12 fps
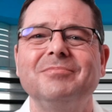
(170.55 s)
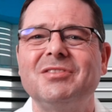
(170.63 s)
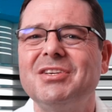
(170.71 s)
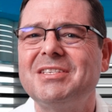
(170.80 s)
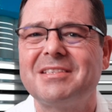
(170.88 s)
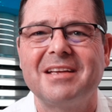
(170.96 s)

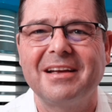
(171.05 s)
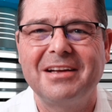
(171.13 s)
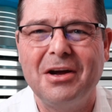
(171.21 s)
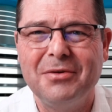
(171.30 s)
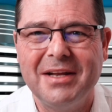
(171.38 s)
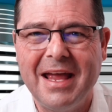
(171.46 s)
just
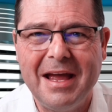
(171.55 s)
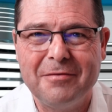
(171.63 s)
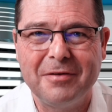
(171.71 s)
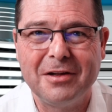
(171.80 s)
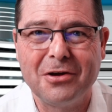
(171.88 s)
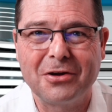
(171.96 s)
go and
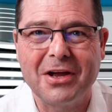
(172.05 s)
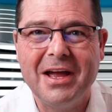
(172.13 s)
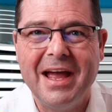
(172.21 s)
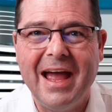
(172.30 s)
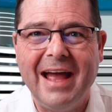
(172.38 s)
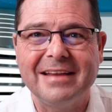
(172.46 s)
have a look
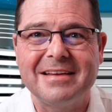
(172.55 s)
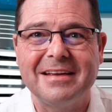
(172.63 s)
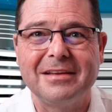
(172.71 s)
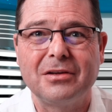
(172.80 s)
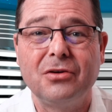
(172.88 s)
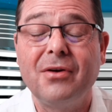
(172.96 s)
at
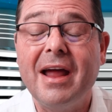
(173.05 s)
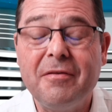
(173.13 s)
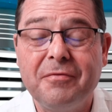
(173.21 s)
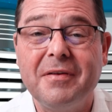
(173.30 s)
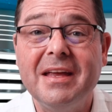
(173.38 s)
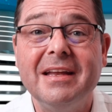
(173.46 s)

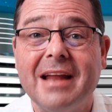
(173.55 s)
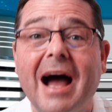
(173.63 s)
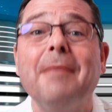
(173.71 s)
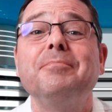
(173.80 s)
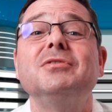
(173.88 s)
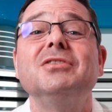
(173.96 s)
graphene,
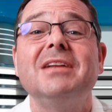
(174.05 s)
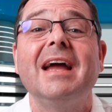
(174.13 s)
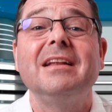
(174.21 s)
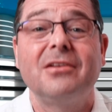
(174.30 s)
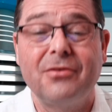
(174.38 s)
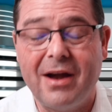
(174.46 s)

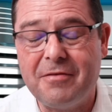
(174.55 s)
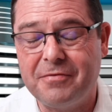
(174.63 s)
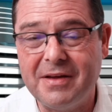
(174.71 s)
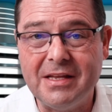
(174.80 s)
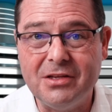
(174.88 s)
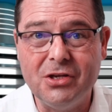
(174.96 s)
up-to-date
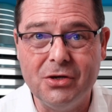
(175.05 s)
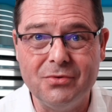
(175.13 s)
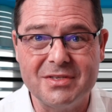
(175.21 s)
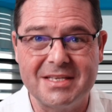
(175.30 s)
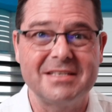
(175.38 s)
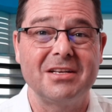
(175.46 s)
graphene
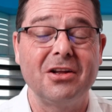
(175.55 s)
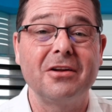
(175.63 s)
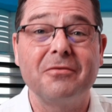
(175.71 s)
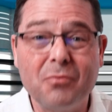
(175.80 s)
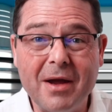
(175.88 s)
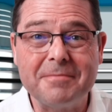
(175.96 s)
news. There's a lot
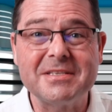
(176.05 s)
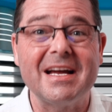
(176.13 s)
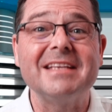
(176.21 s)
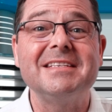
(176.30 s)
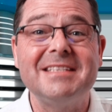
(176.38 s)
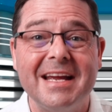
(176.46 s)
of
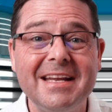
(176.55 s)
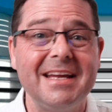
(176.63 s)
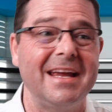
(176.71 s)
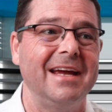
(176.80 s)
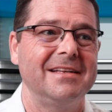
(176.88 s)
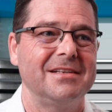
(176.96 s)
websites
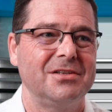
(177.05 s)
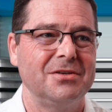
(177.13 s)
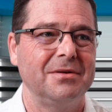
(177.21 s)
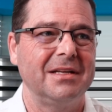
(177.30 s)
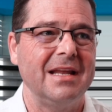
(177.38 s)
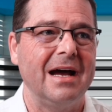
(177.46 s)
dedicated
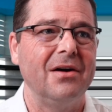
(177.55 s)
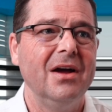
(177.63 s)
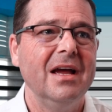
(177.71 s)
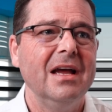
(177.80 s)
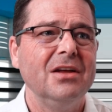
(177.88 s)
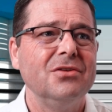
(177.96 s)
to it now.
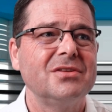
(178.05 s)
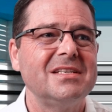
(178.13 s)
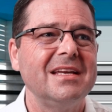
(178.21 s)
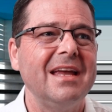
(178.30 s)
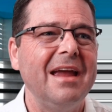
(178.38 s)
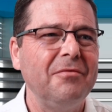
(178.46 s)
You'll
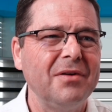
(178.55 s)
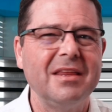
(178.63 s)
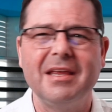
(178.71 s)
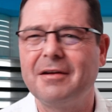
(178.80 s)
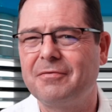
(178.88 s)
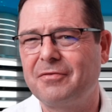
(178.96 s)
see
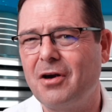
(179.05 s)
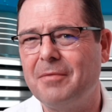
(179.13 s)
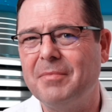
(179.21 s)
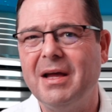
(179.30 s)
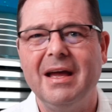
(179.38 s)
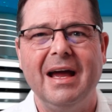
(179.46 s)
everything
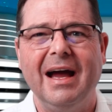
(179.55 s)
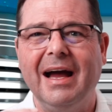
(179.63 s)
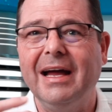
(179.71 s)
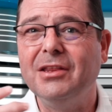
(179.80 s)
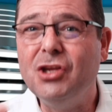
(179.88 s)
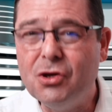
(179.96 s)
from
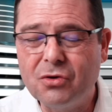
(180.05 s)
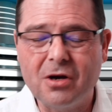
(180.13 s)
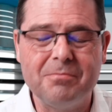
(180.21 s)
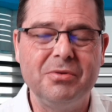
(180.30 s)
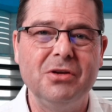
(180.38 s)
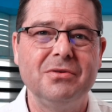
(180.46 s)
new
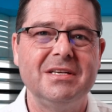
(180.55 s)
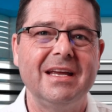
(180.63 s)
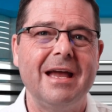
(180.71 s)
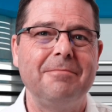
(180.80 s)
computing